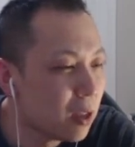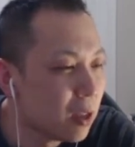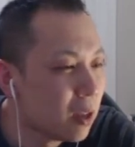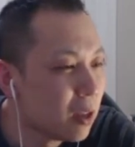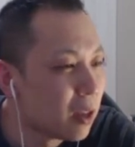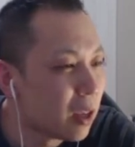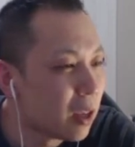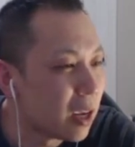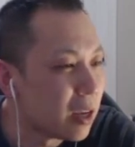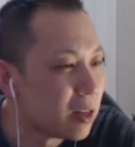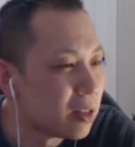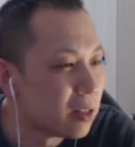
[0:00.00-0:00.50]

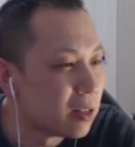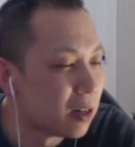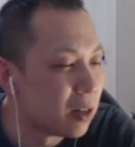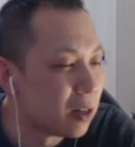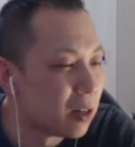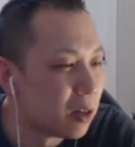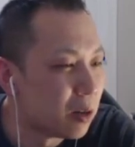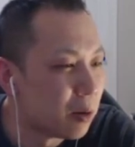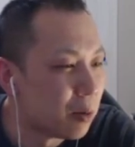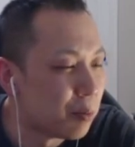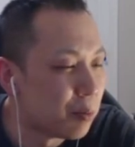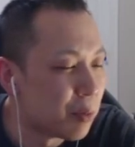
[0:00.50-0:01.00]
And
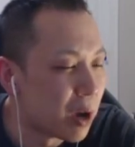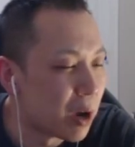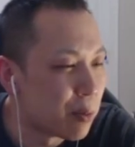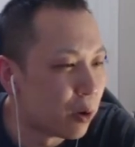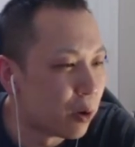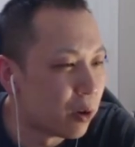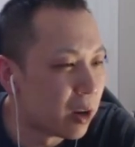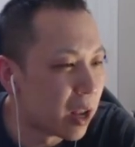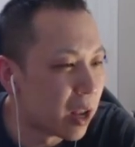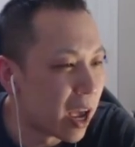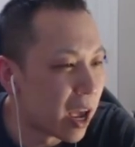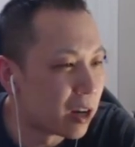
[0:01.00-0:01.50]
my
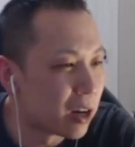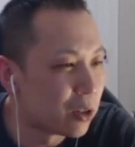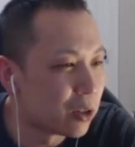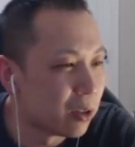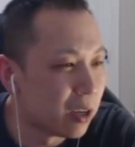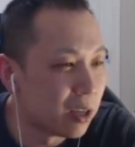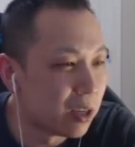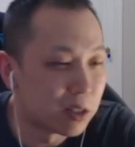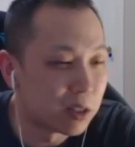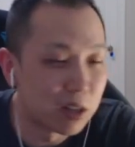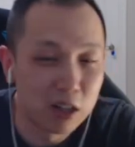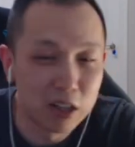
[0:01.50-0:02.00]
opponent actually
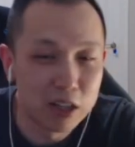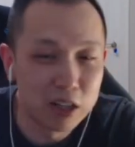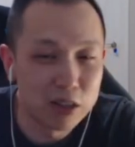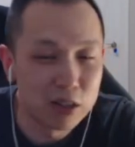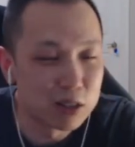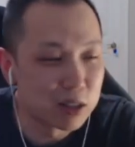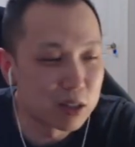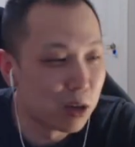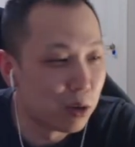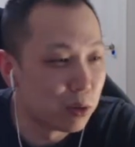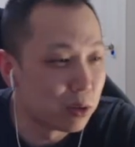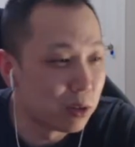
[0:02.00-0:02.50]
is going to let this
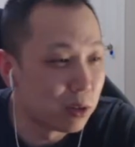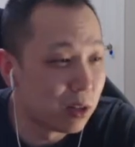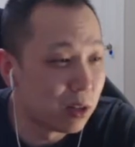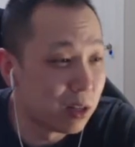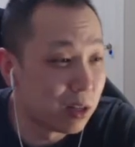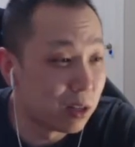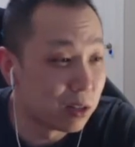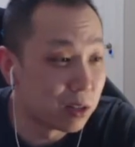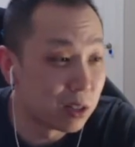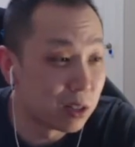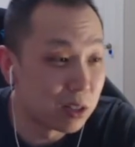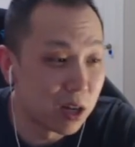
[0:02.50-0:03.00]
go, so that
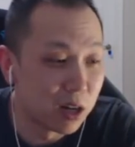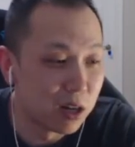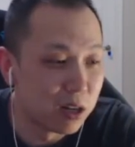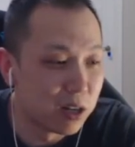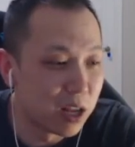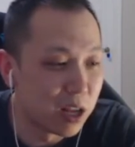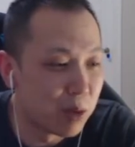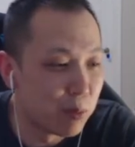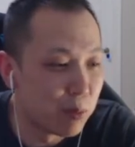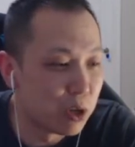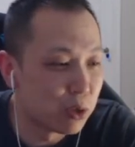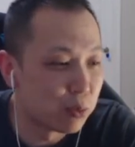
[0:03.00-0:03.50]
does a ton of
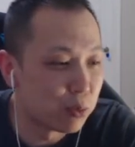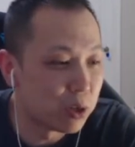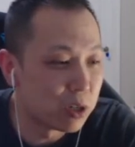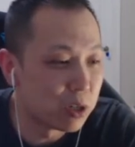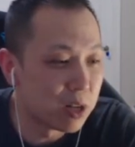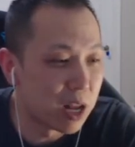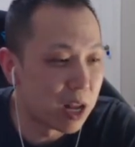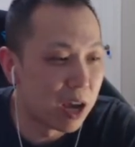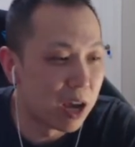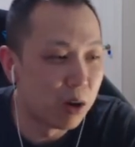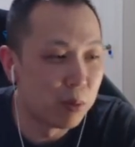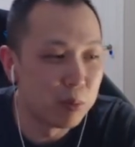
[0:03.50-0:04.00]
damage, which
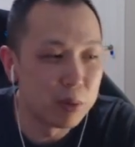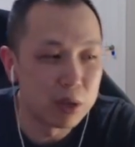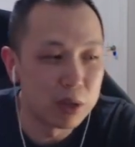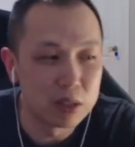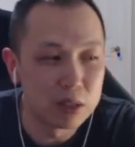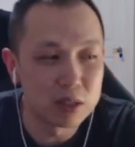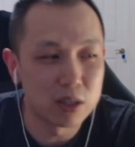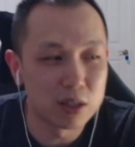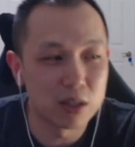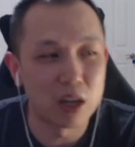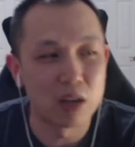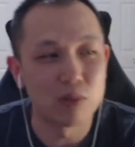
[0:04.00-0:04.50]
now means
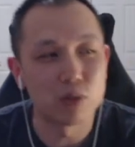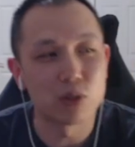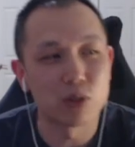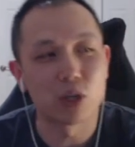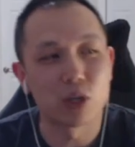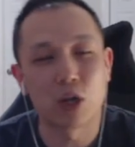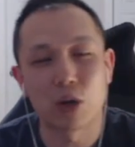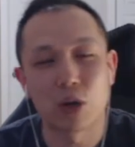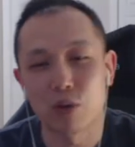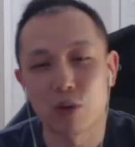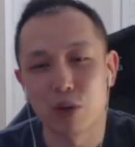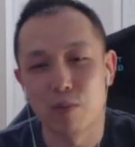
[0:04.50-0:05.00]
that I've
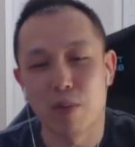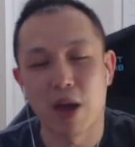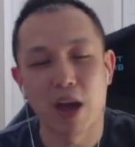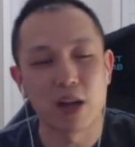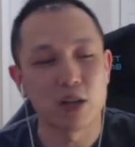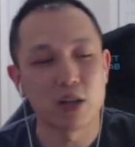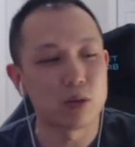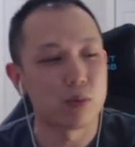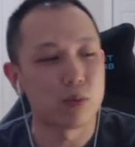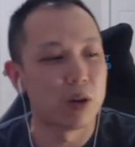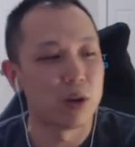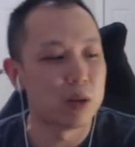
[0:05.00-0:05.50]
secured the
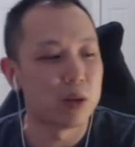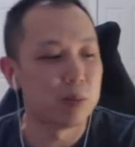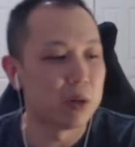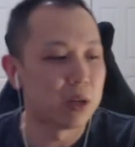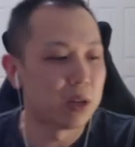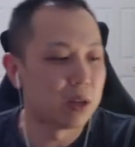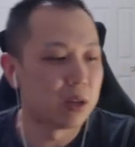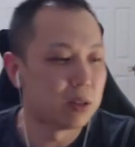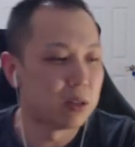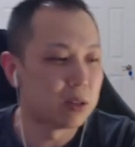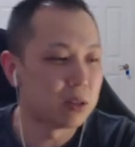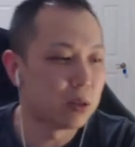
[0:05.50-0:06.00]
match, right?
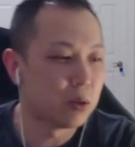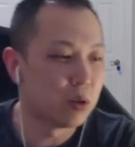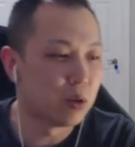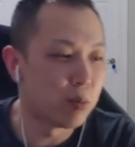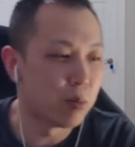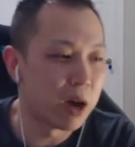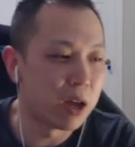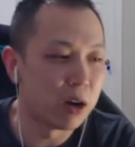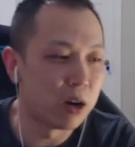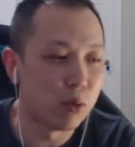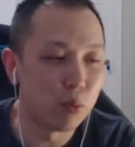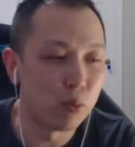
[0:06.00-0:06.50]
Because no
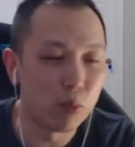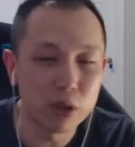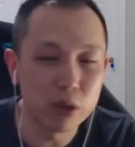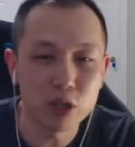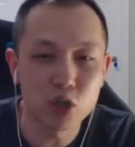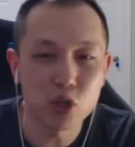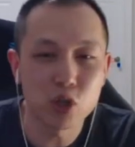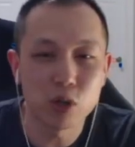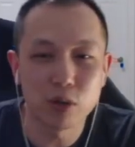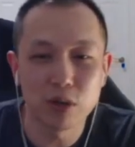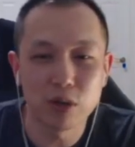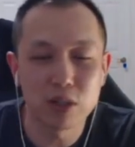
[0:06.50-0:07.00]
matter what the
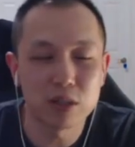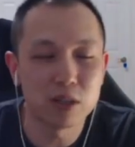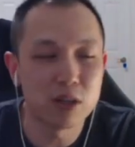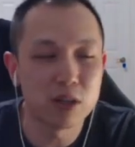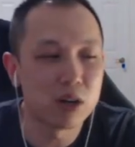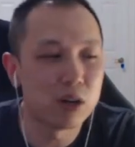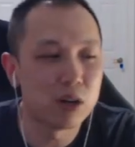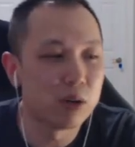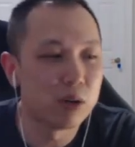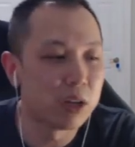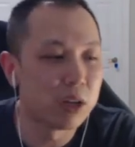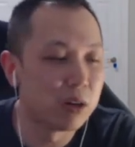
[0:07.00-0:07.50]
shielding
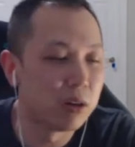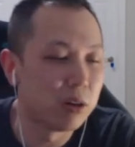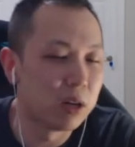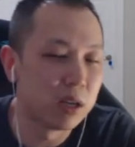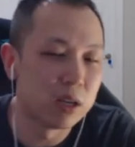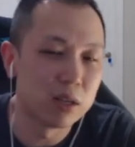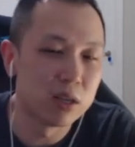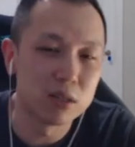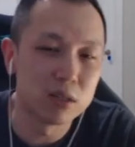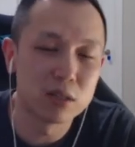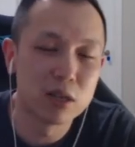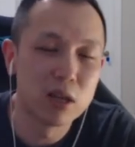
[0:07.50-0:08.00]
scenario here
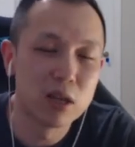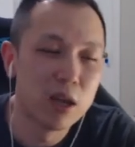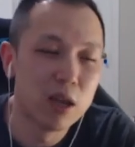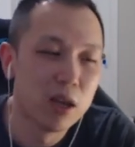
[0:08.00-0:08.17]
is,